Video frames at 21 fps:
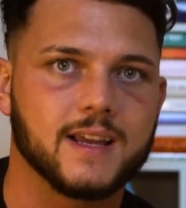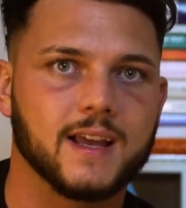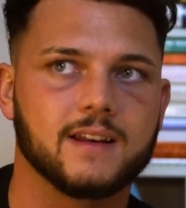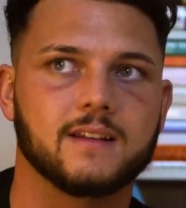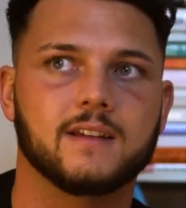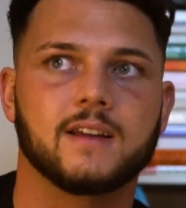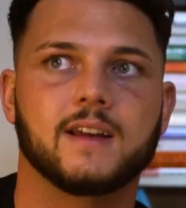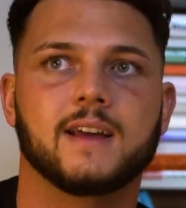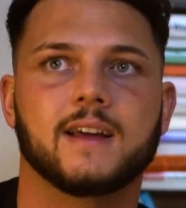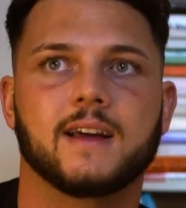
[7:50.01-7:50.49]

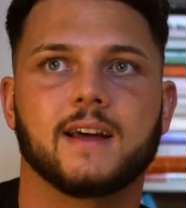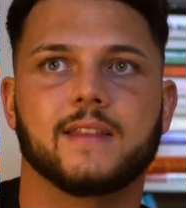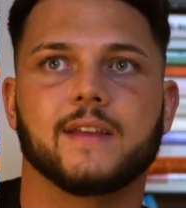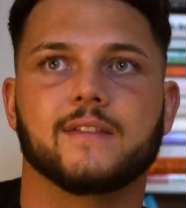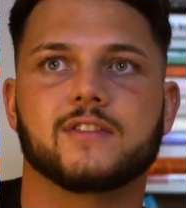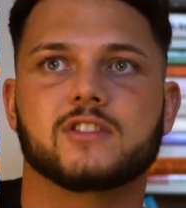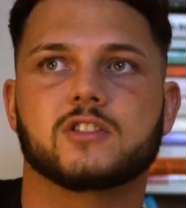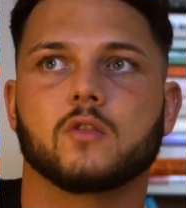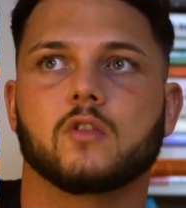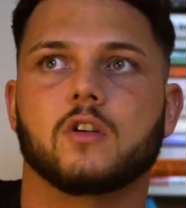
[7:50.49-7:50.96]
and
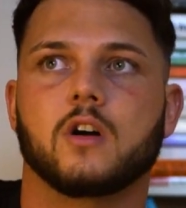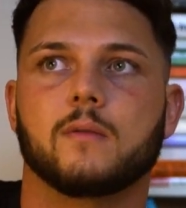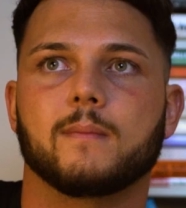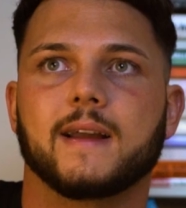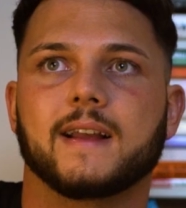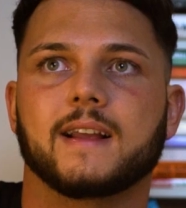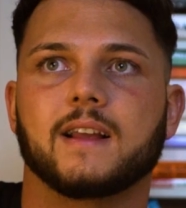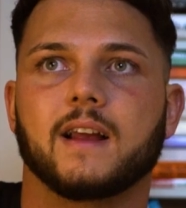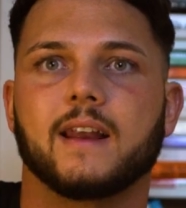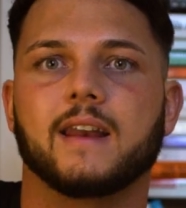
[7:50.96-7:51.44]
they've still got to
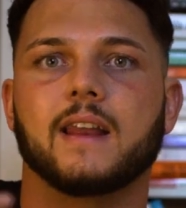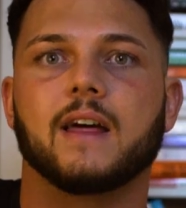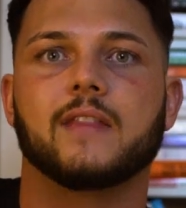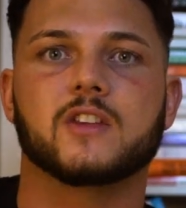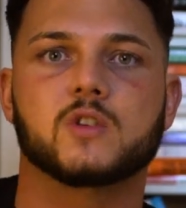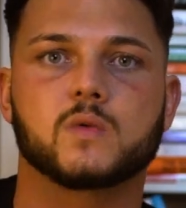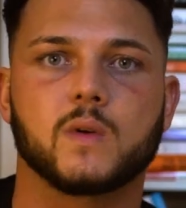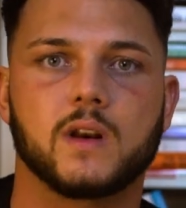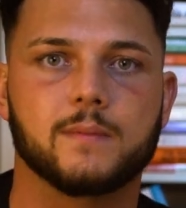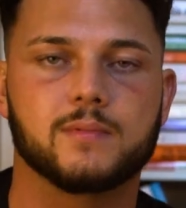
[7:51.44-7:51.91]
make
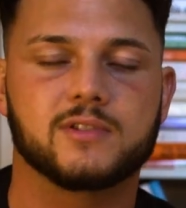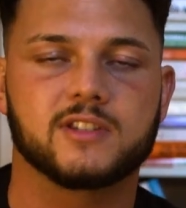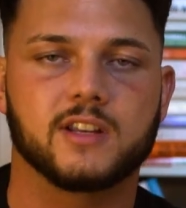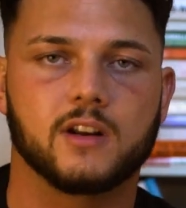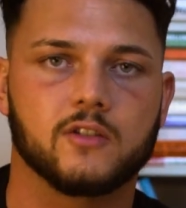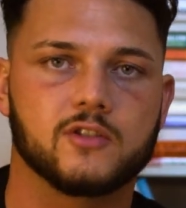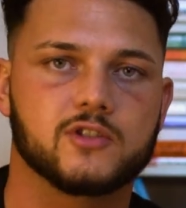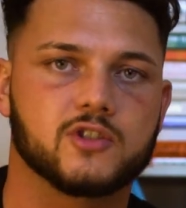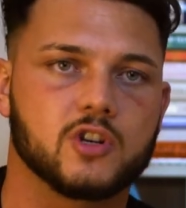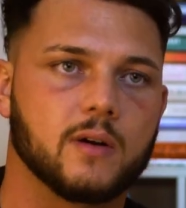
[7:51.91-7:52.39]
another 20%
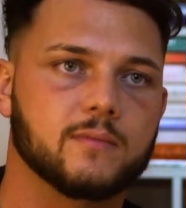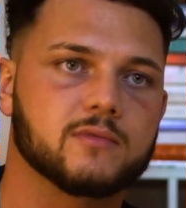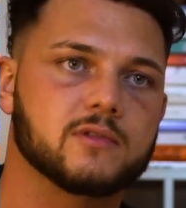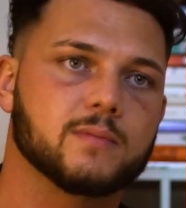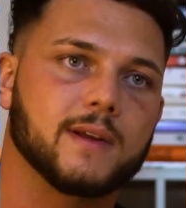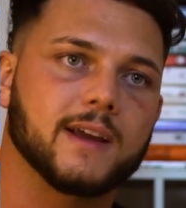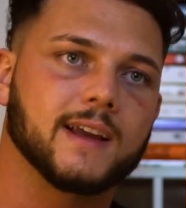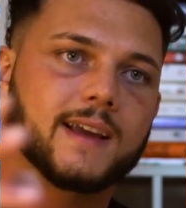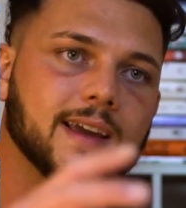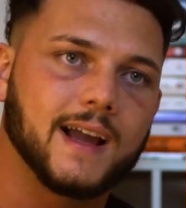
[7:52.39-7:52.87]
on top to
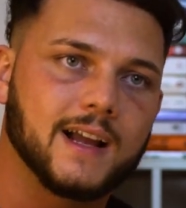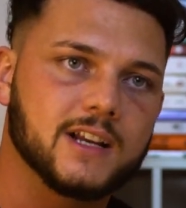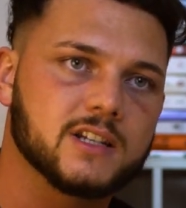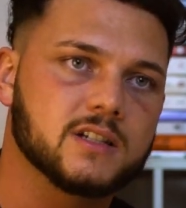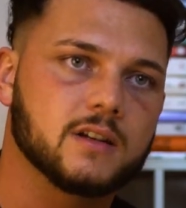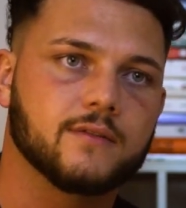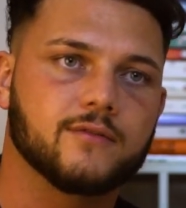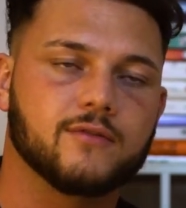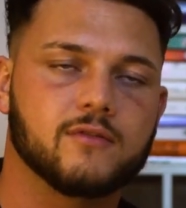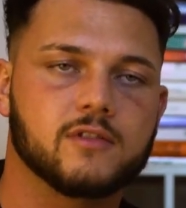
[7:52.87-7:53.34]
play
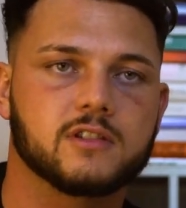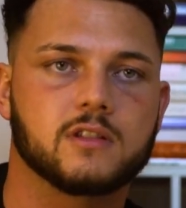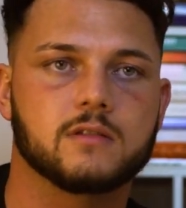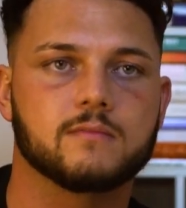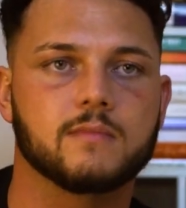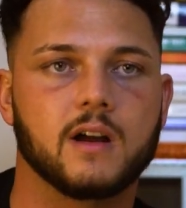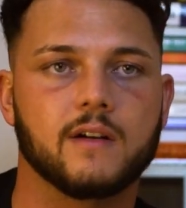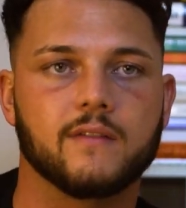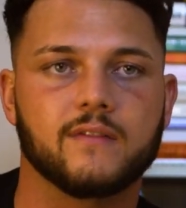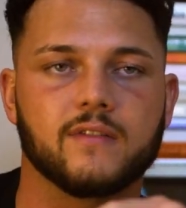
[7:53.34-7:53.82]
catch up for the rest of the
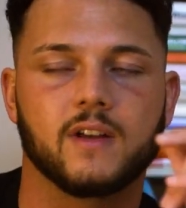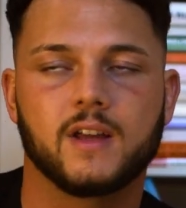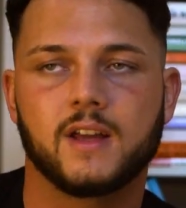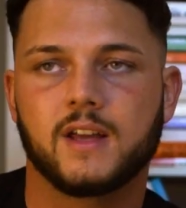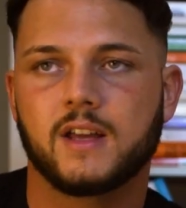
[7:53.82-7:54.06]
month.